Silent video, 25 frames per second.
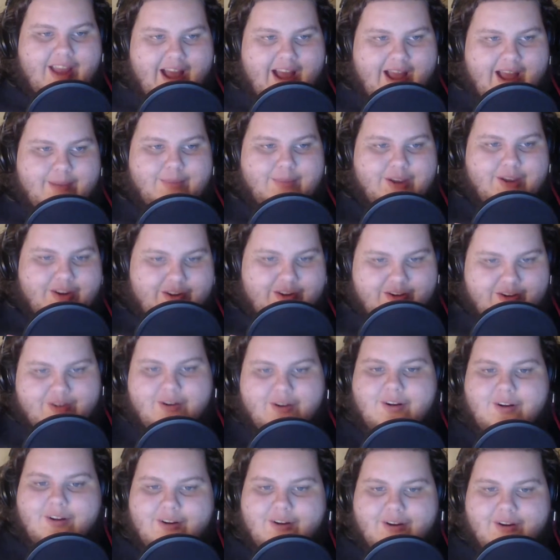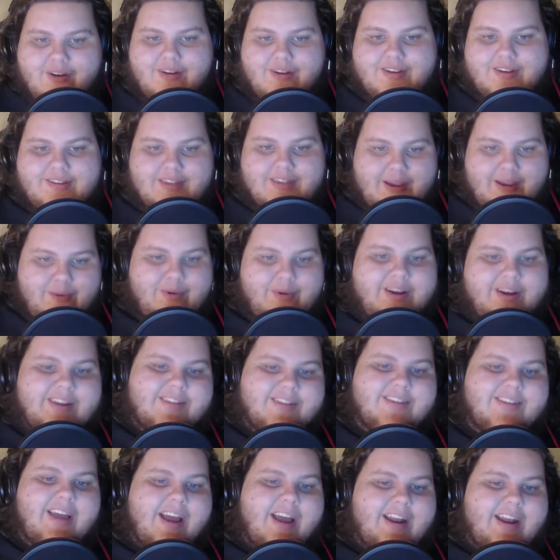I'm a girl. He's like, what does
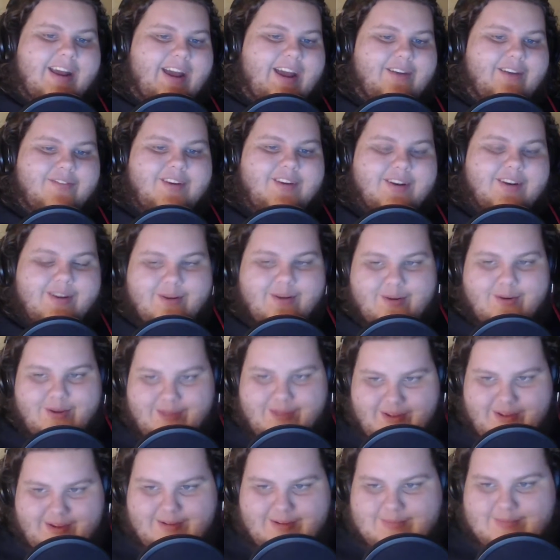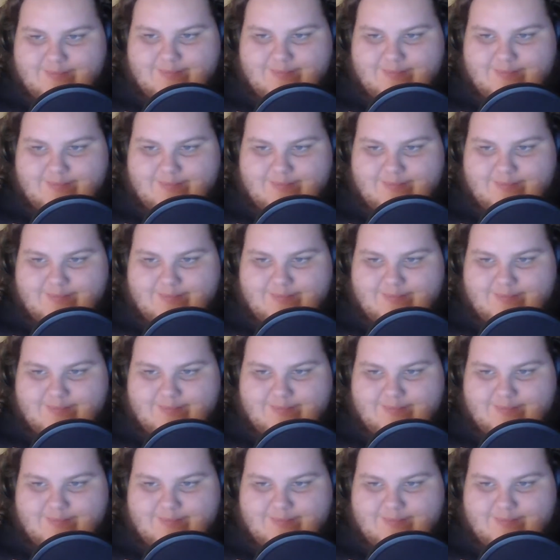that have to do with it?